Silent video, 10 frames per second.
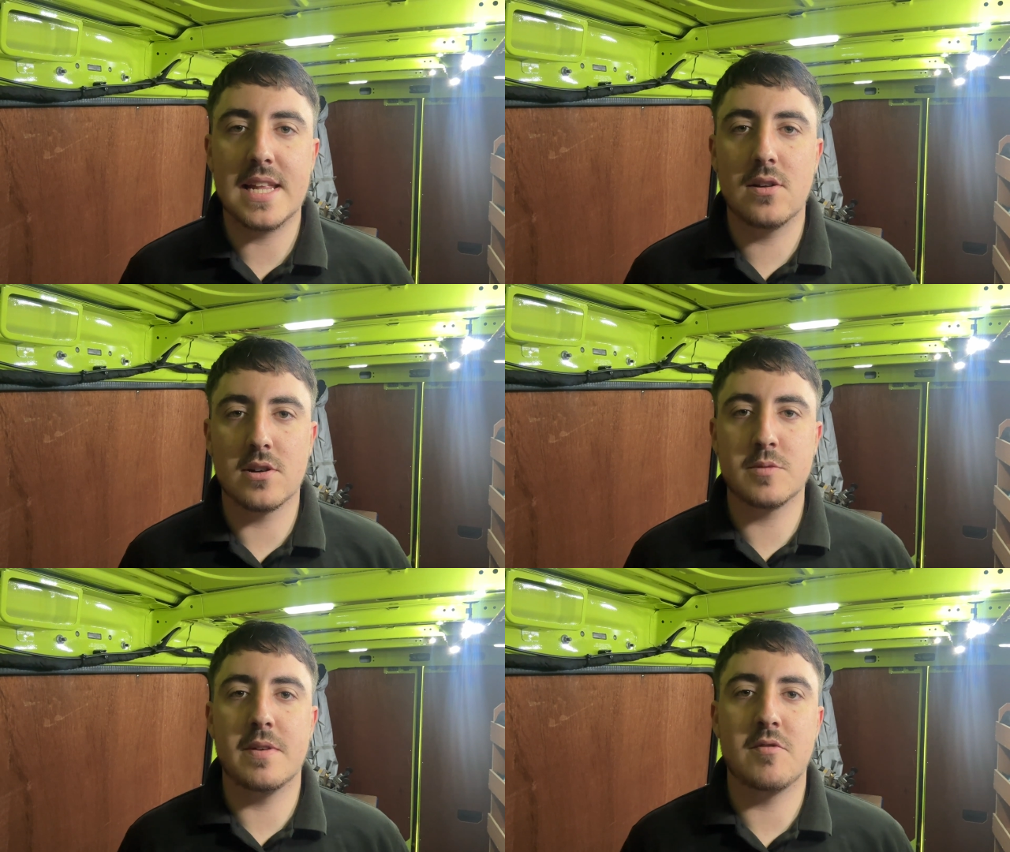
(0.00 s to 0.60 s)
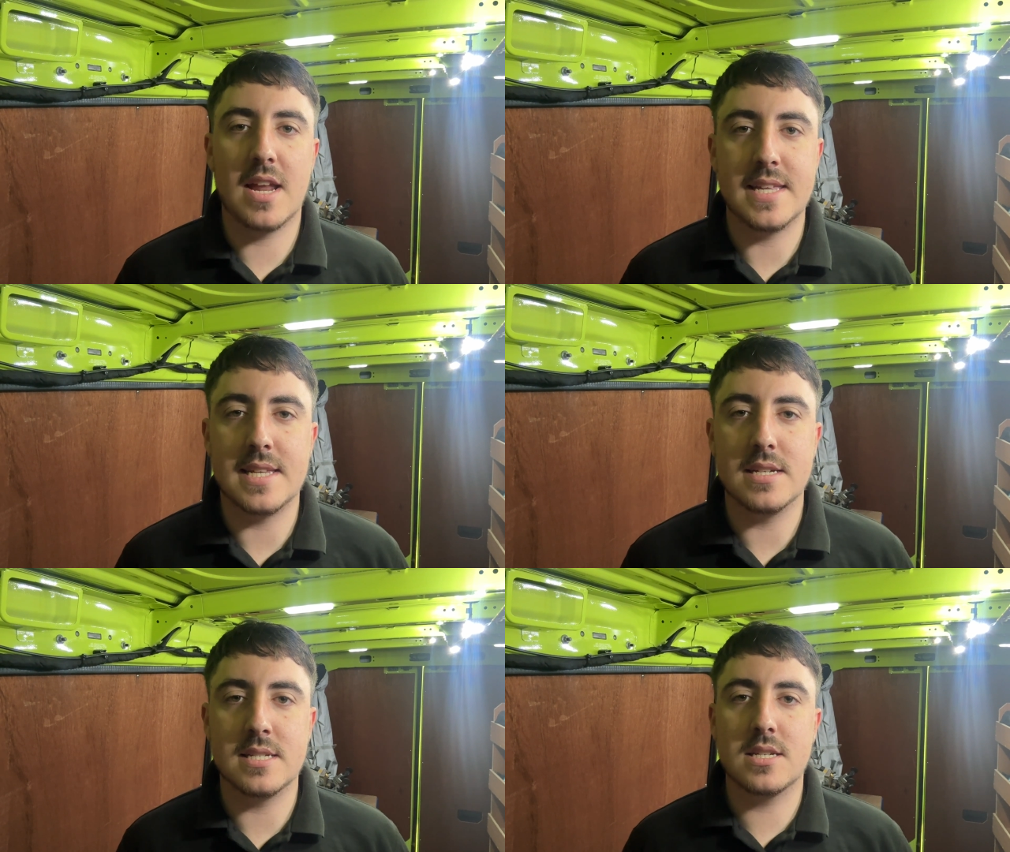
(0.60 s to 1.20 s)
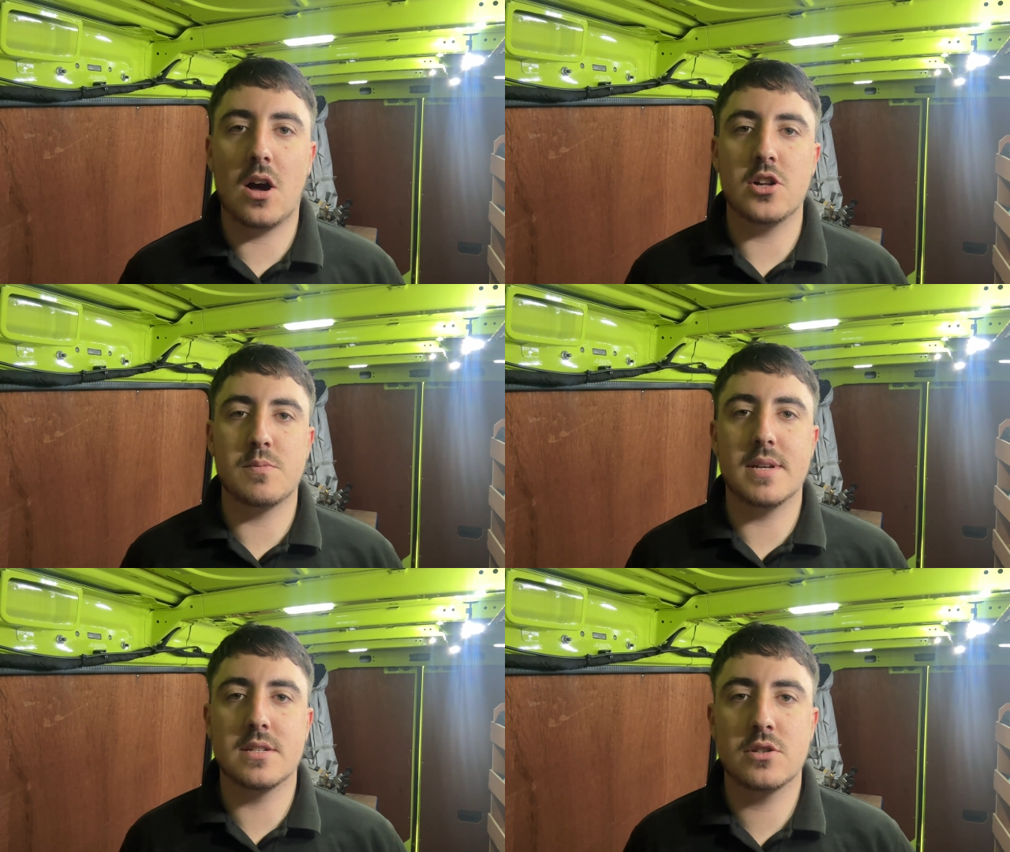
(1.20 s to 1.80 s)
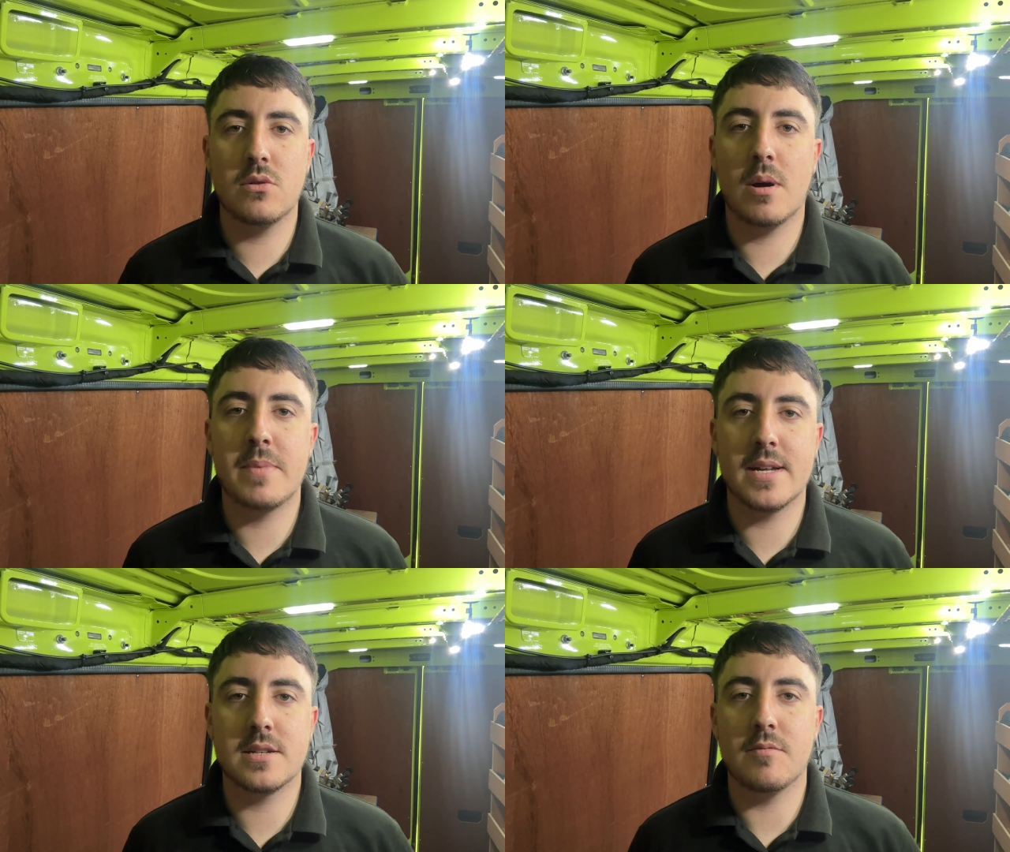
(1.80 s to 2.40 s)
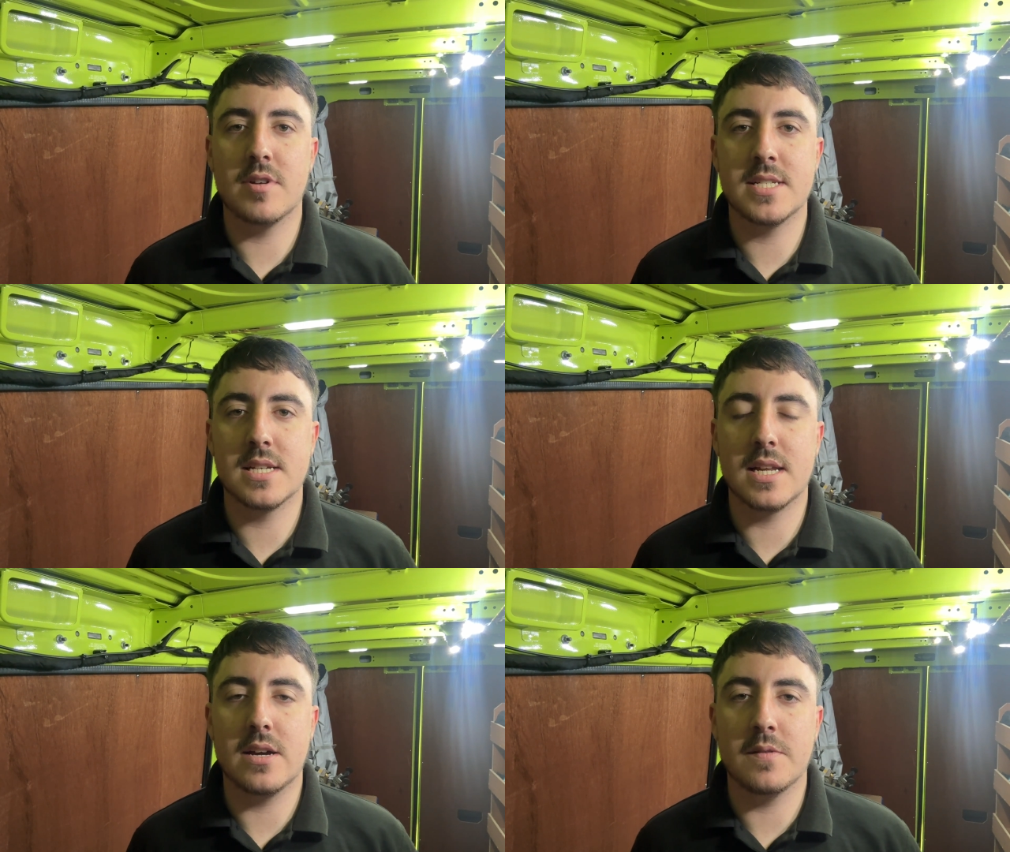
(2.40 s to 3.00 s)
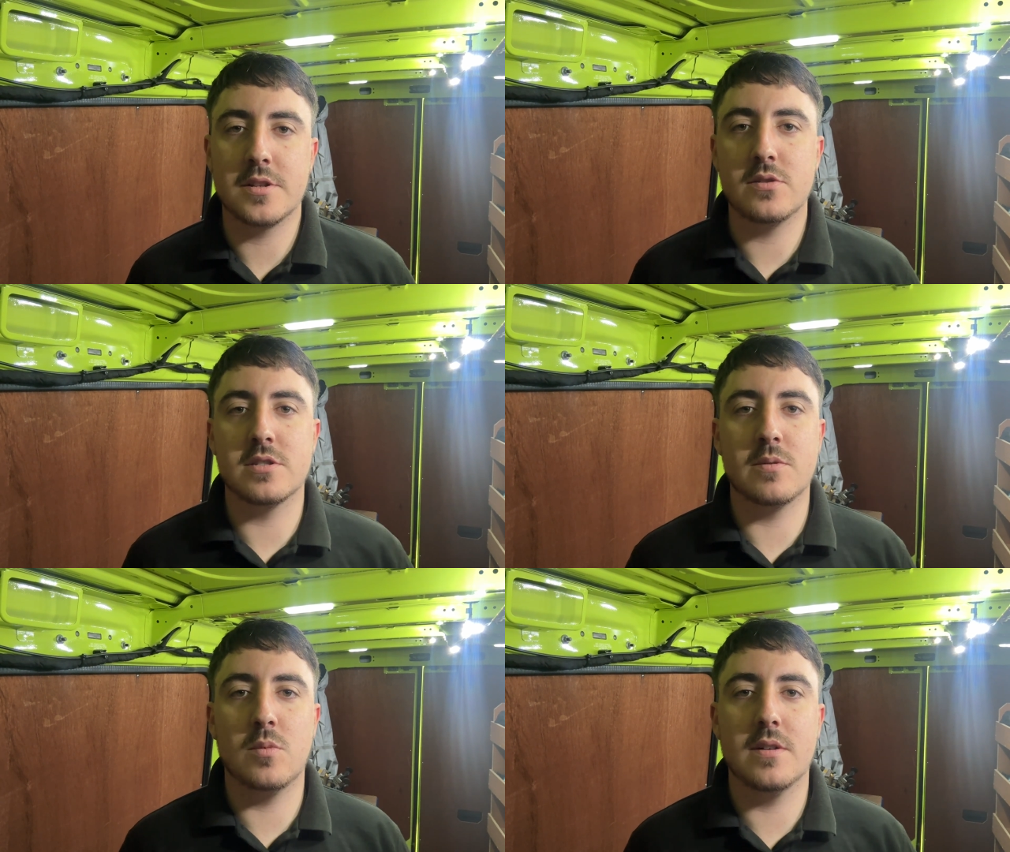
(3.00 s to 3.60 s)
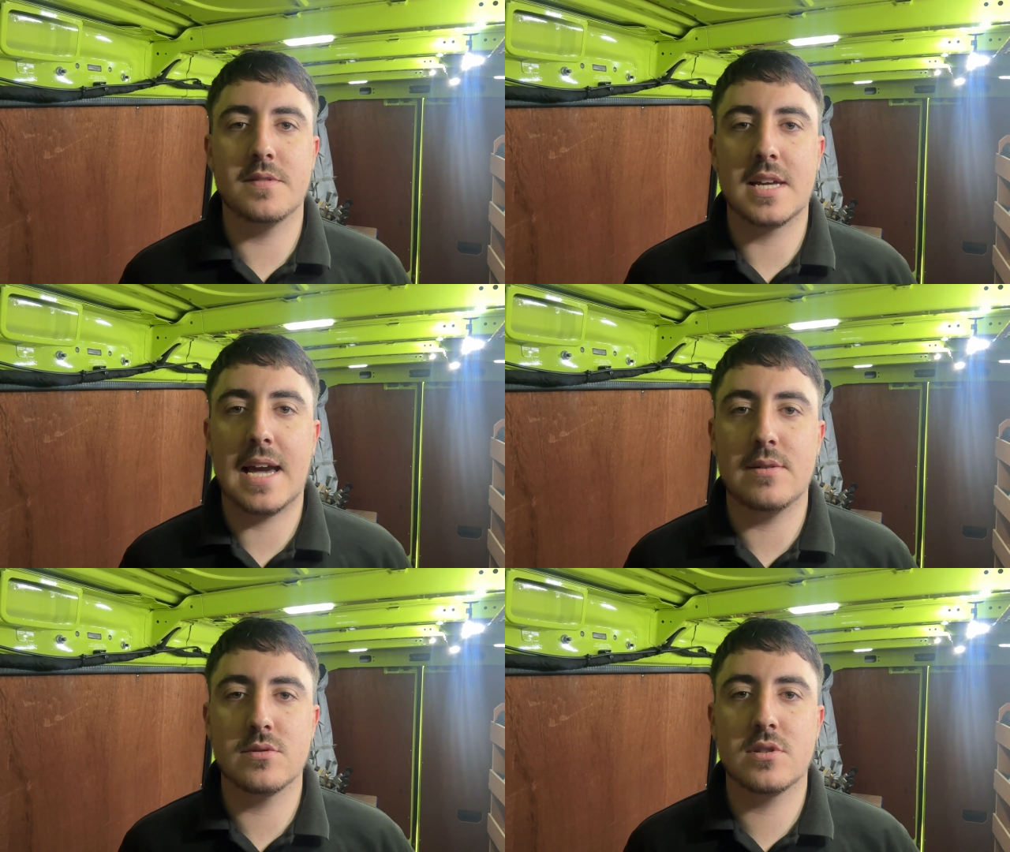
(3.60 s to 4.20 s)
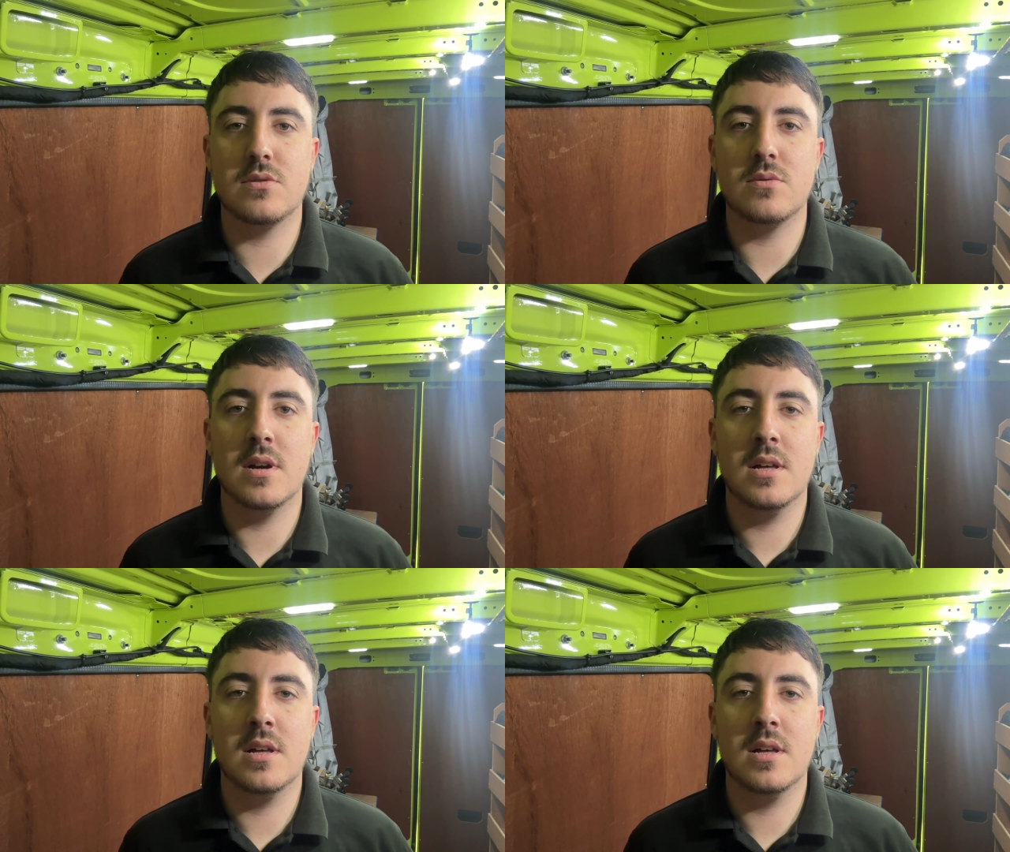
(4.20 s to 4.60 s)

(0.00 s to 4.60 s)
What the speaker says: locksmith related as such, but it's a tool I picked up recently after doing some work for the council.